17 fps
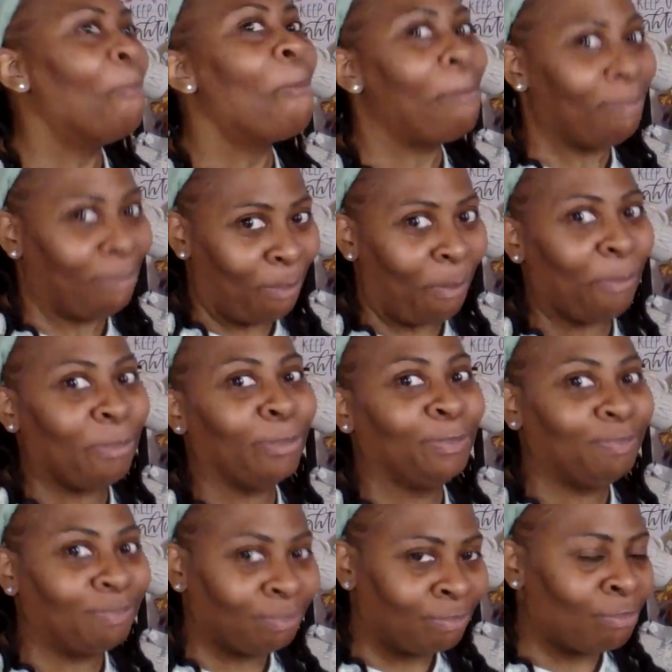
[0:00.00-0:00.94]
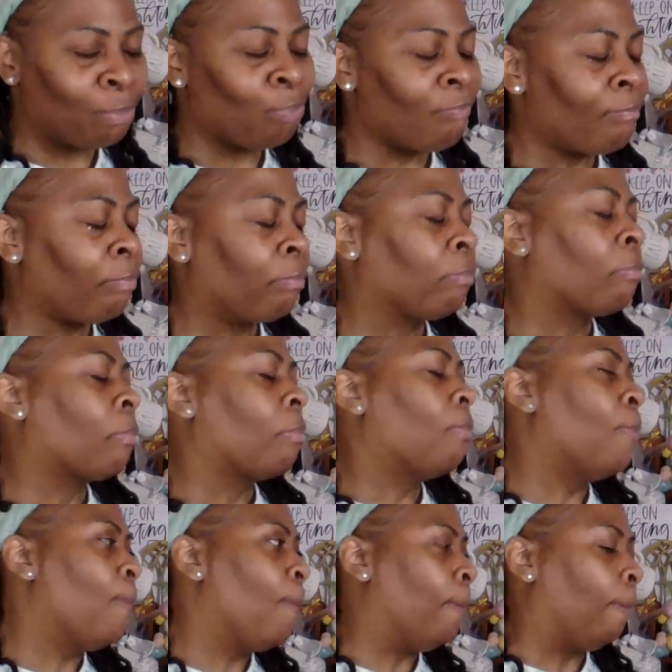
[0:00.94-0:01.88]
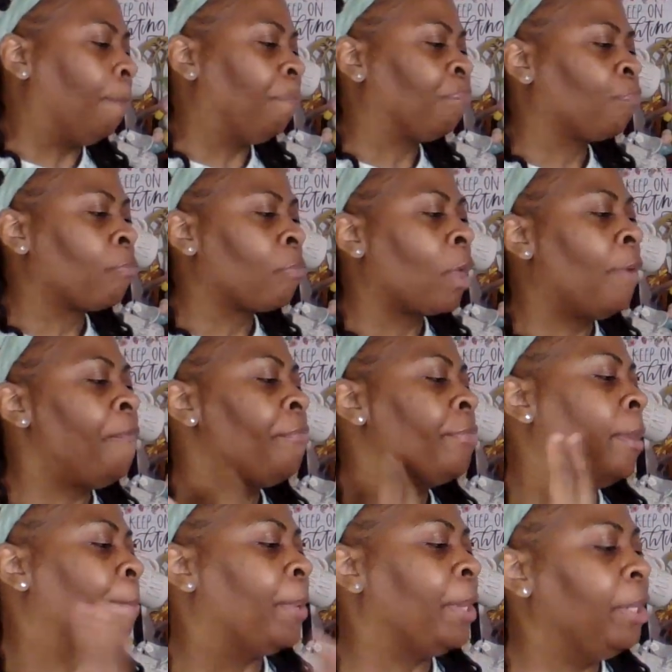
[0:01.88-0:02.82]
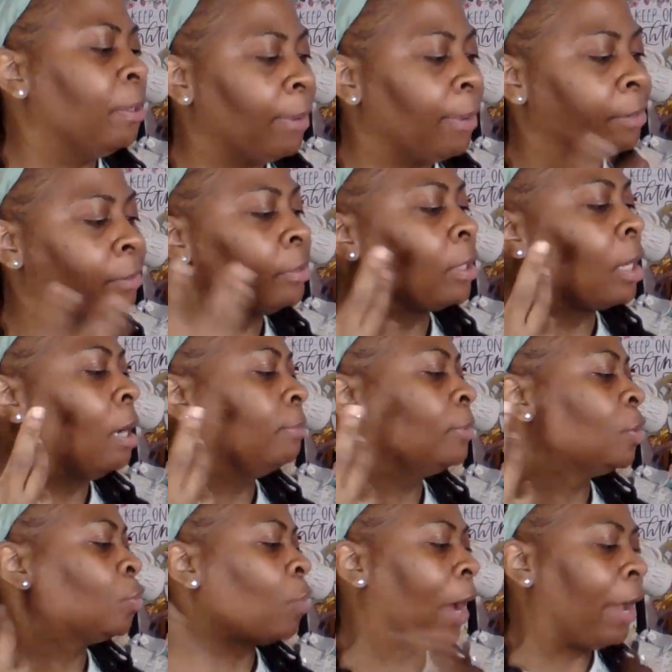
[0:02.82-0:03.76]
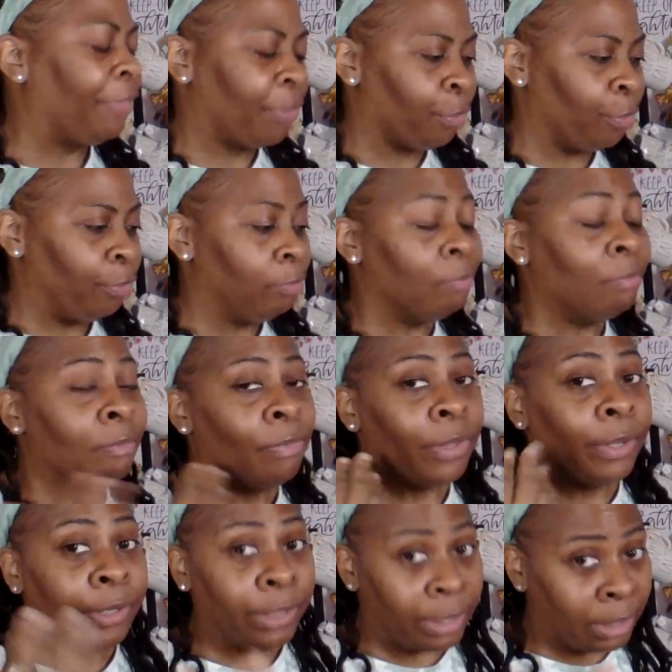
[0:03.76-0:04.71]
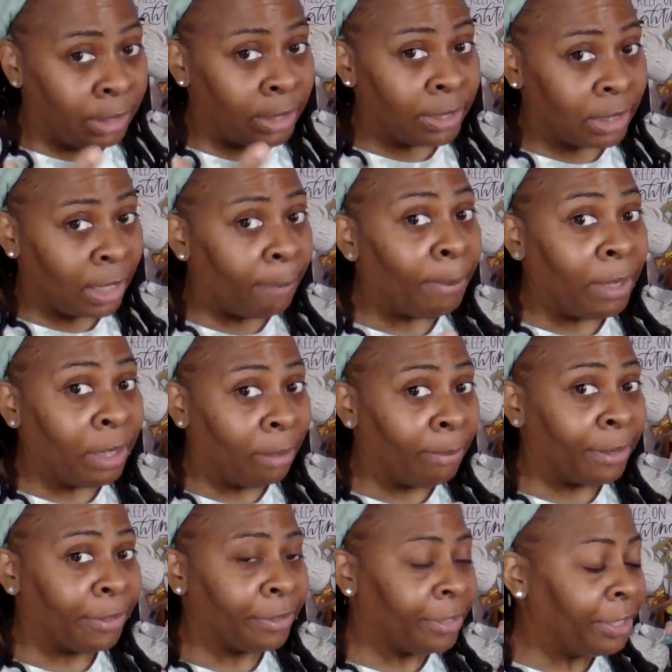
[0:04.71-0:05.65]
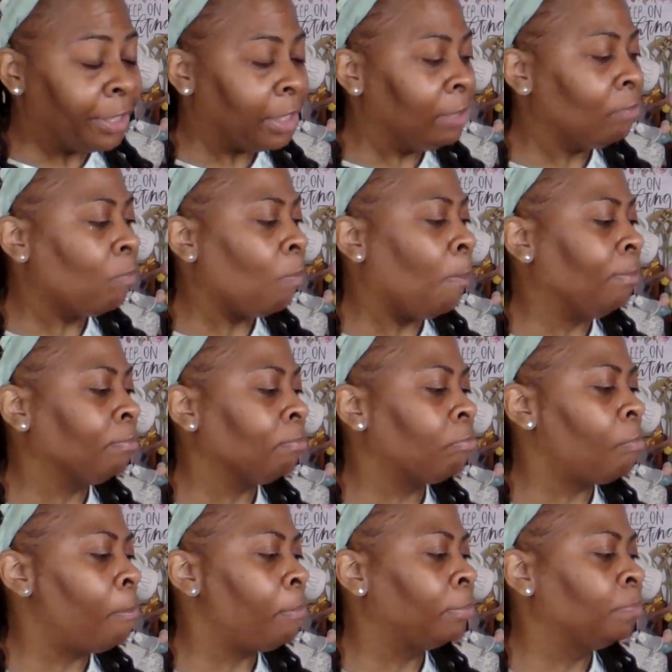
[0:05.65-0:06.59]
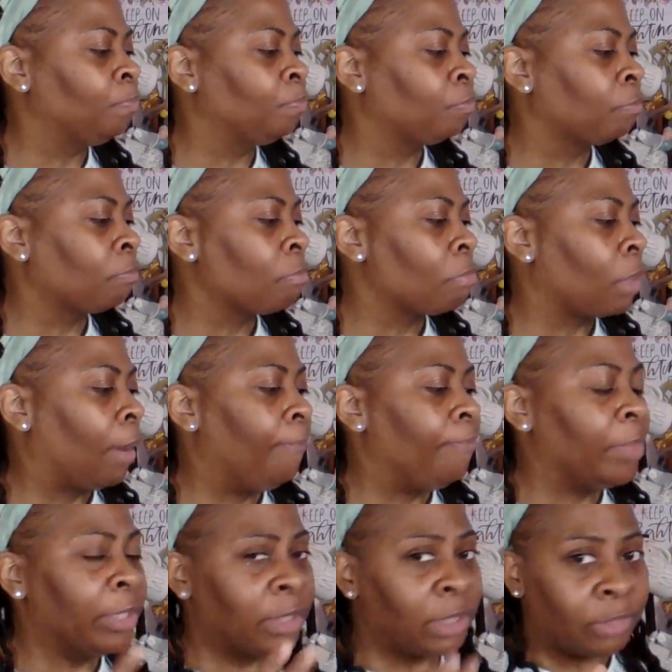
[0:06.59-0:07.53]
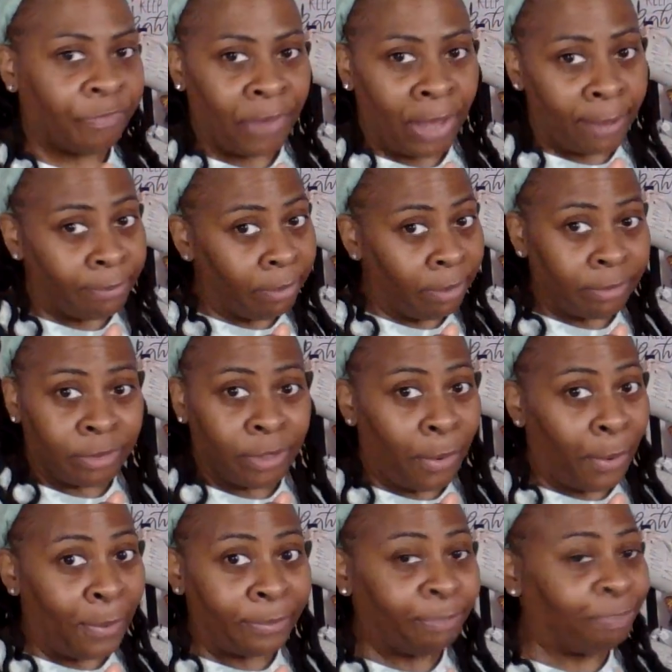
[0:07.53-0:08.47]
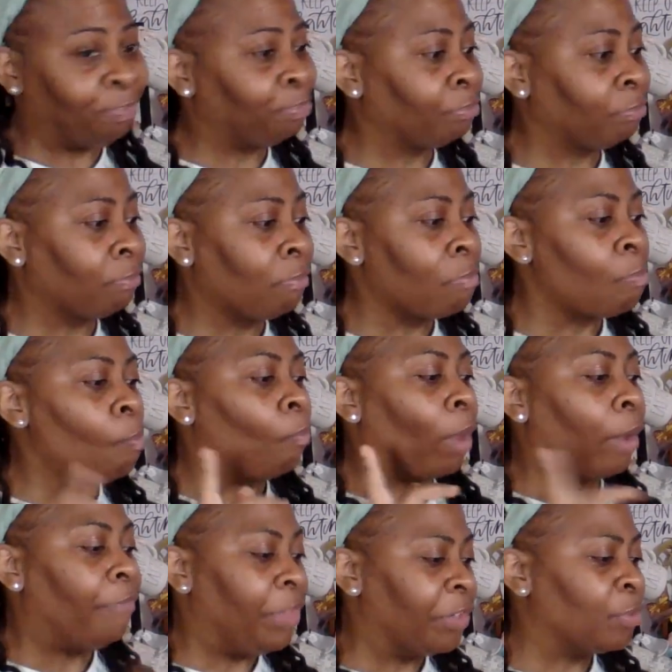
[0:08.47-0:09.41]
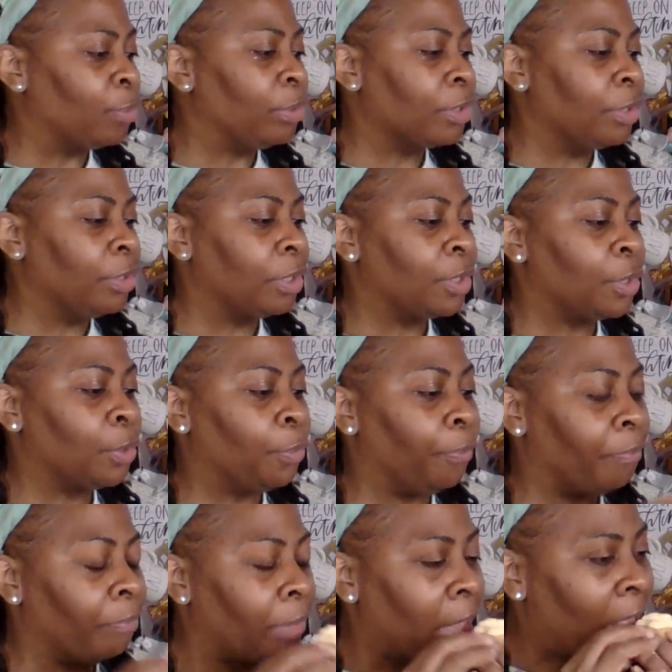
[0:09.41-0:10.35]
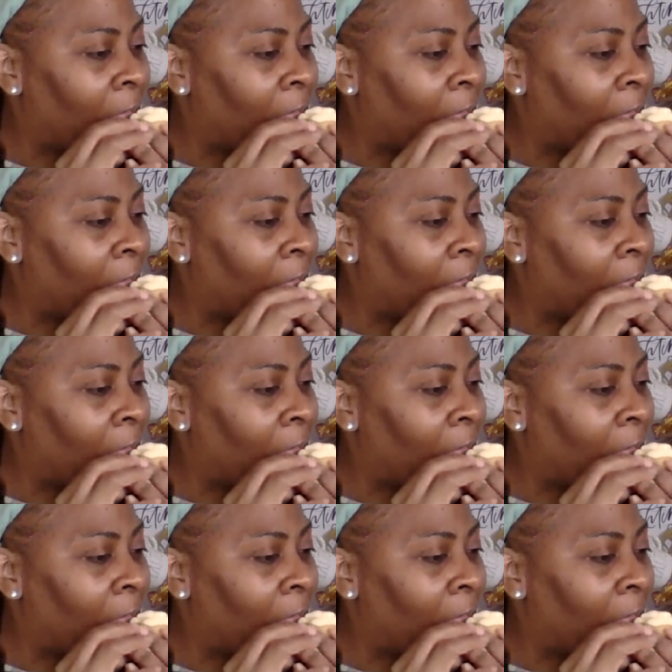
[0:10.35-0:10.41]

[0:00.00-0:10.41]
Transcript: Mm-hmm. -hmm. mm. The peanut butter comes right through. The cookie is a peanut butter cookie. This is fabulous, y'all. This one's good too.